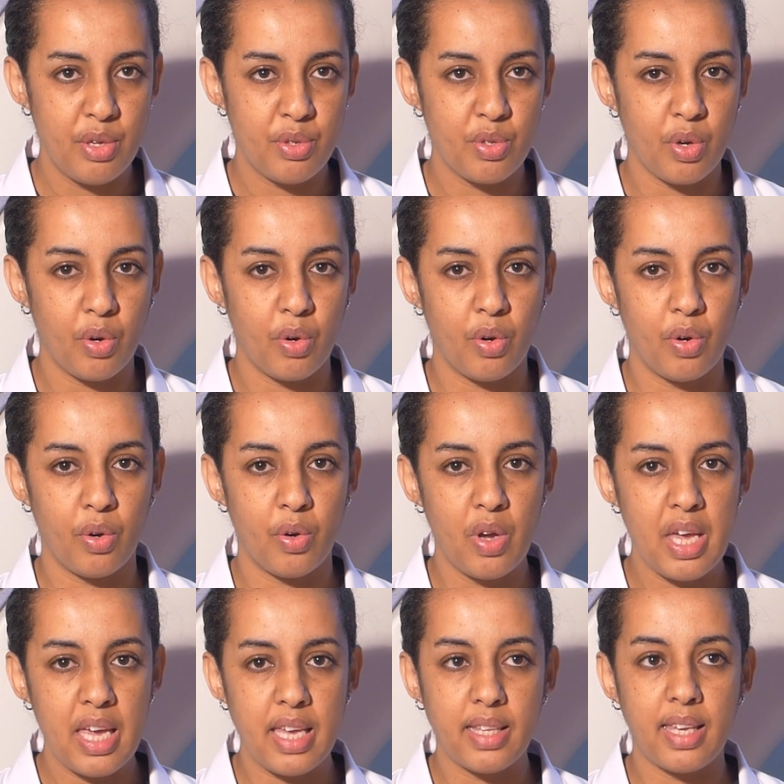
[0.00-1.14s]
So
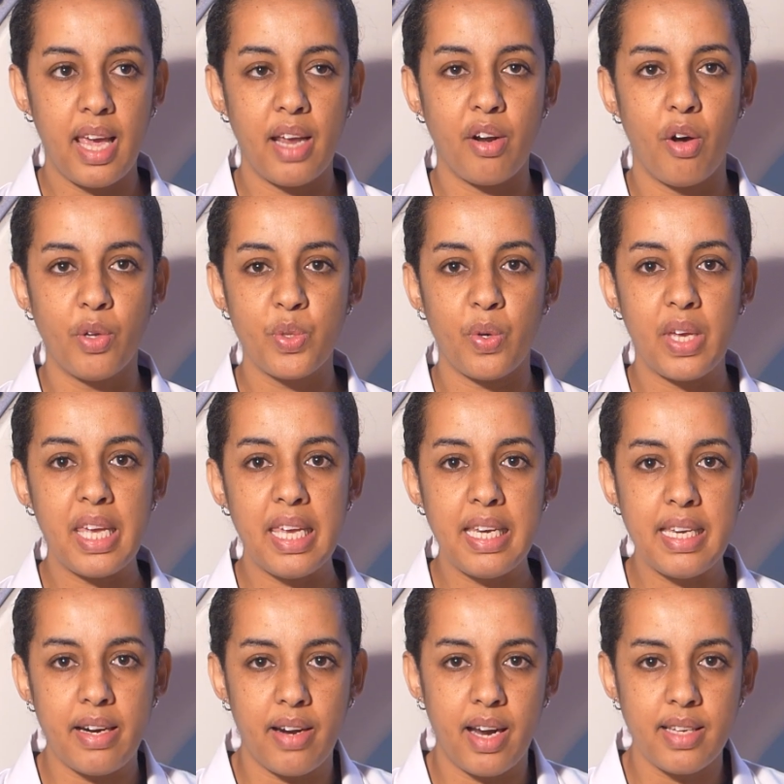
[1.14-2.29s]
it can also
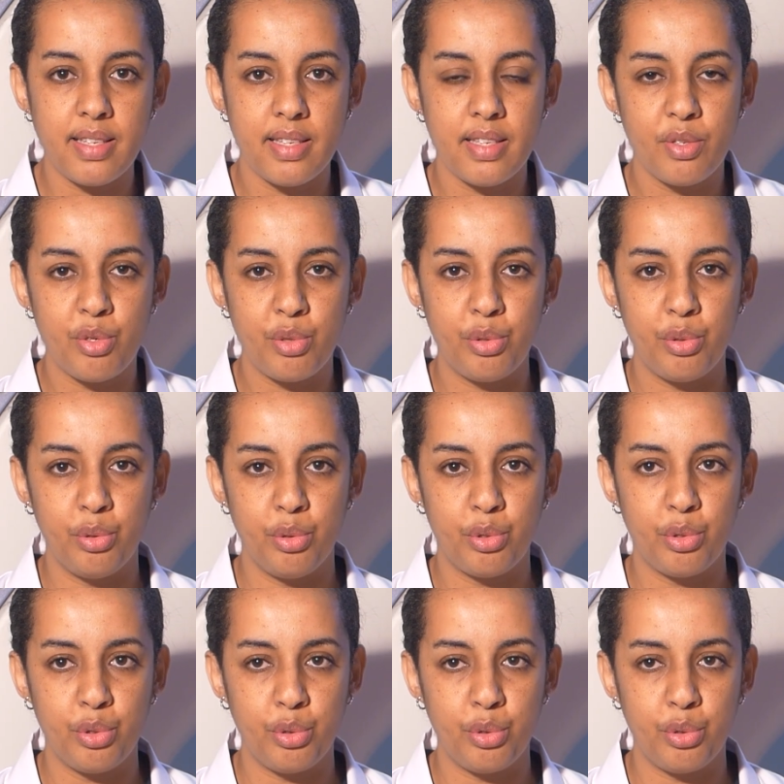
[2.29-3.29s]
hinder us to